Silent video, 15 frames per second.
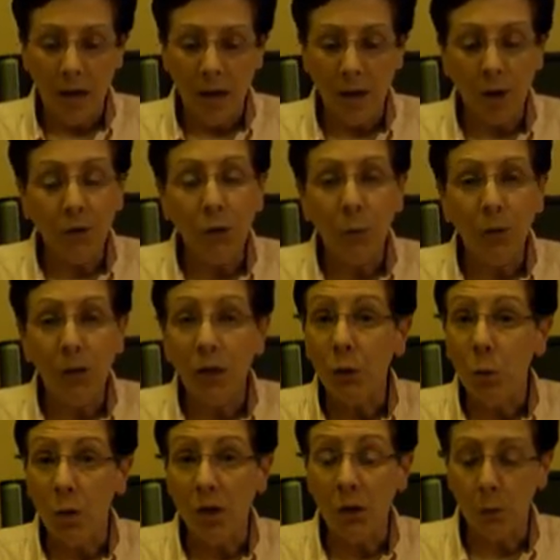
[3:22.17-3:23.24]
He also
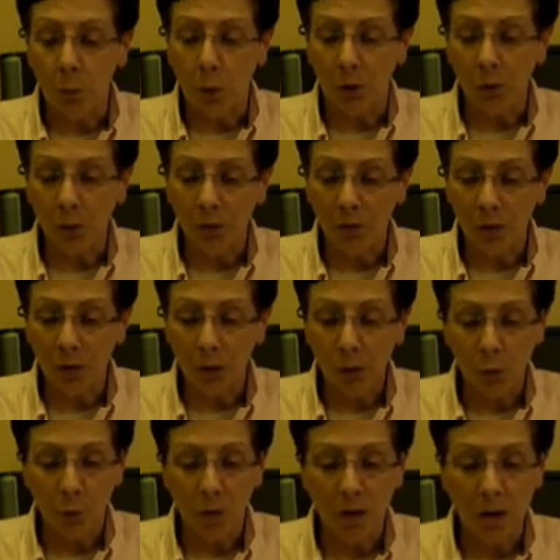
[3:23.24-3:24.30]
plays Wii Sports with
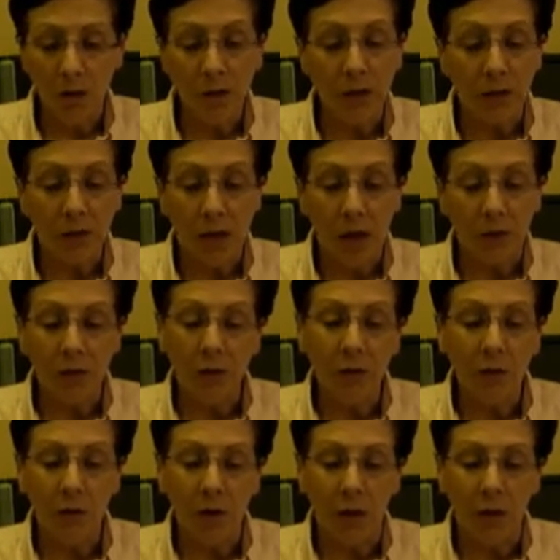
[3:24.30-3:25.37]
us, reads, gets
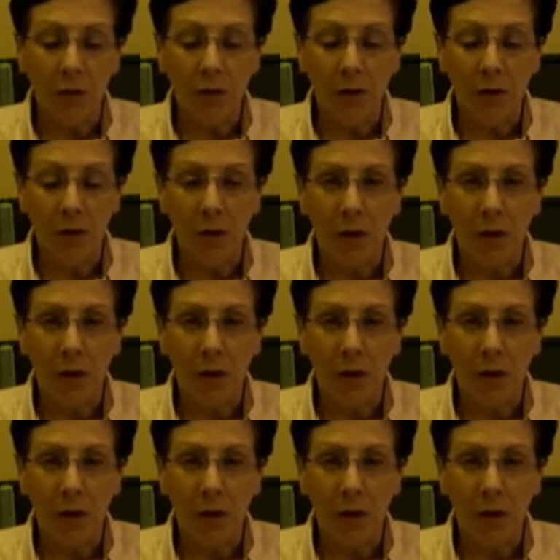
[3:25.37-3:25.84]
excellent grades,